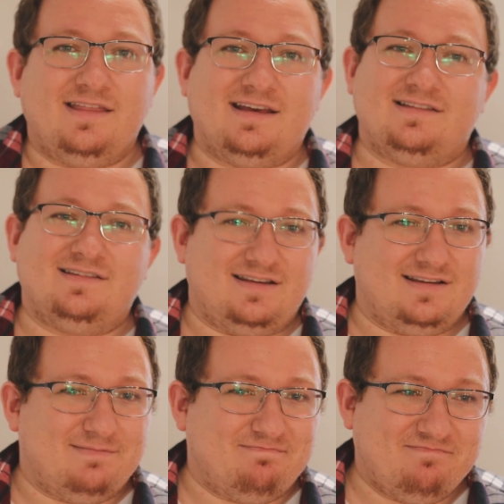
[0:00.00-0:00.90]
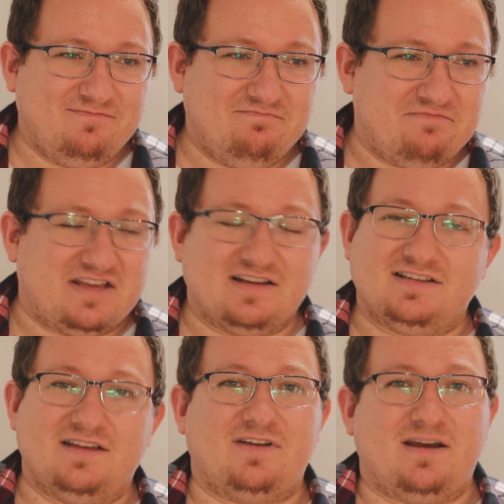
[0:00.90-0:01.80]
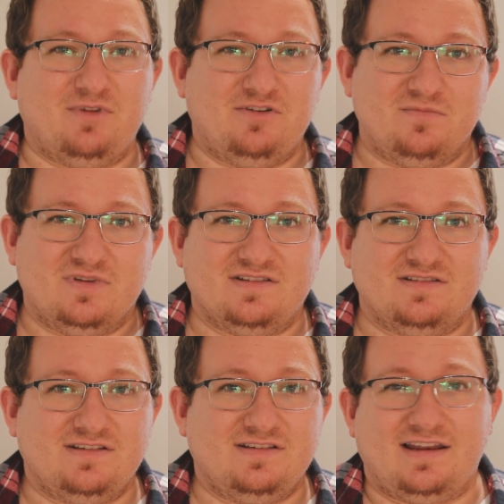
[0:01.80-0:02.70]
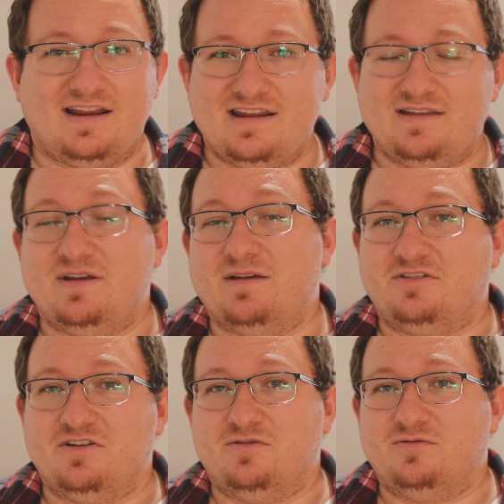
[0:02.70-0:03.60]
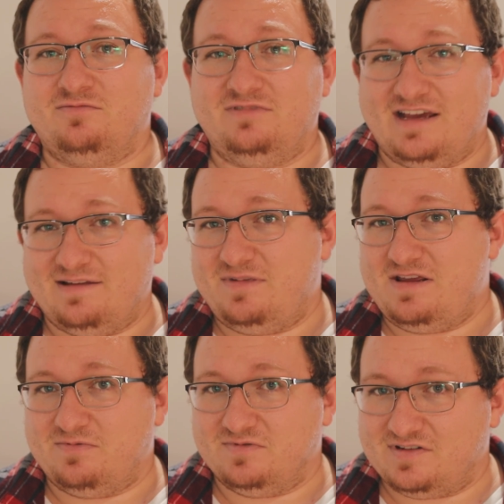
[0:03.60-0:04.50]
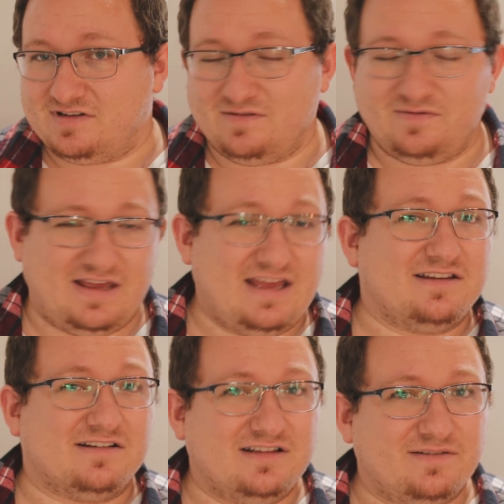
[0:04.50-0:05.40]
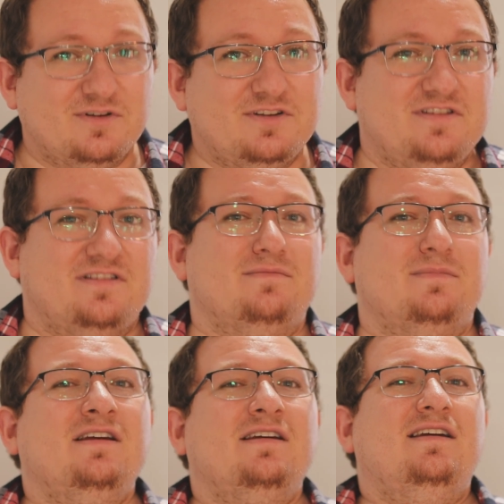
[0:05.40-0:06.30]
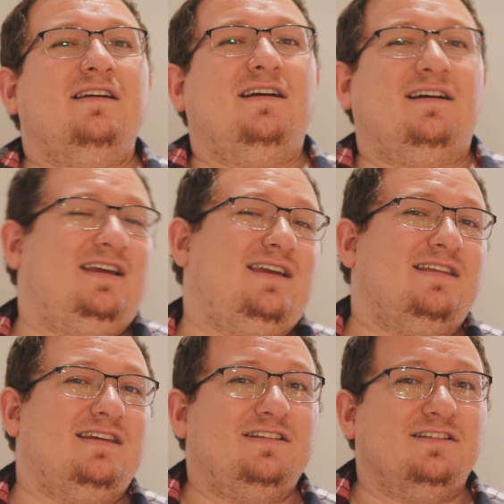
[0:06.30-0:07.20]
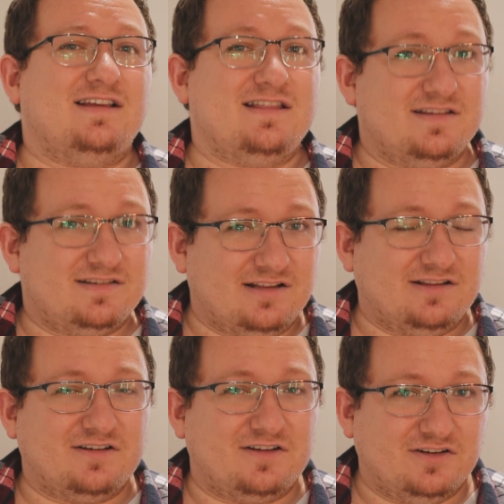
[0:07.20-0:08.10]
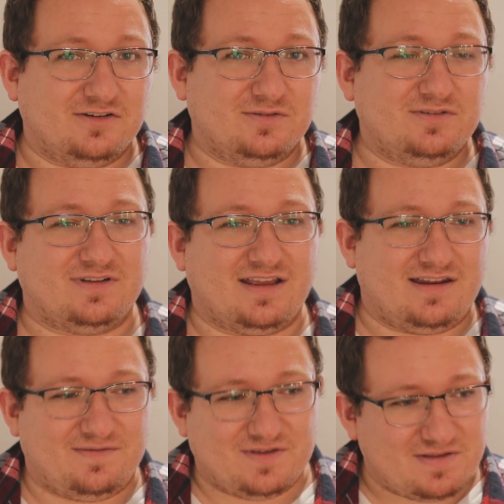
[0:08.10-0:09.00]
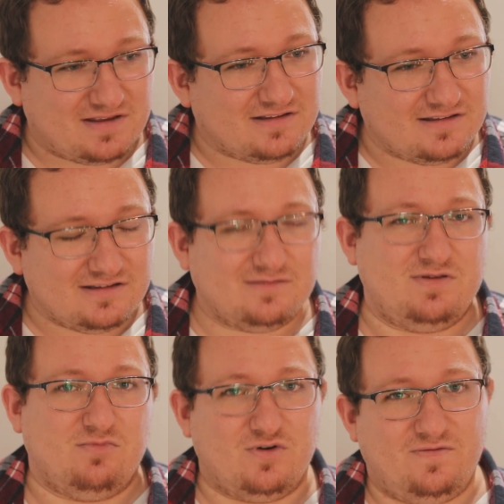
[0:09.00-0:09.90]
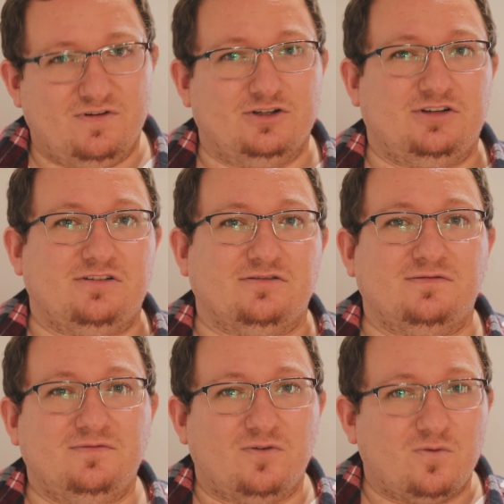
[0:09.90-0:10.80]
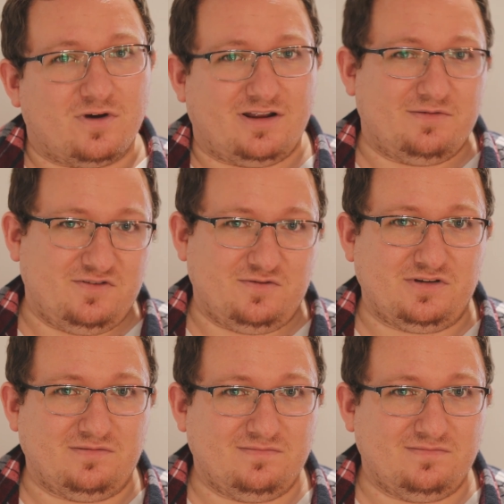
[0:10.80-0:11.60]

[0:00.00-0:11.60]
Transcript: That said, because I've got my new business and I need to be able to go get people's stuff and deliver to them, I need to let the Celica go so I can have something a little bit more functional for what I'm doing.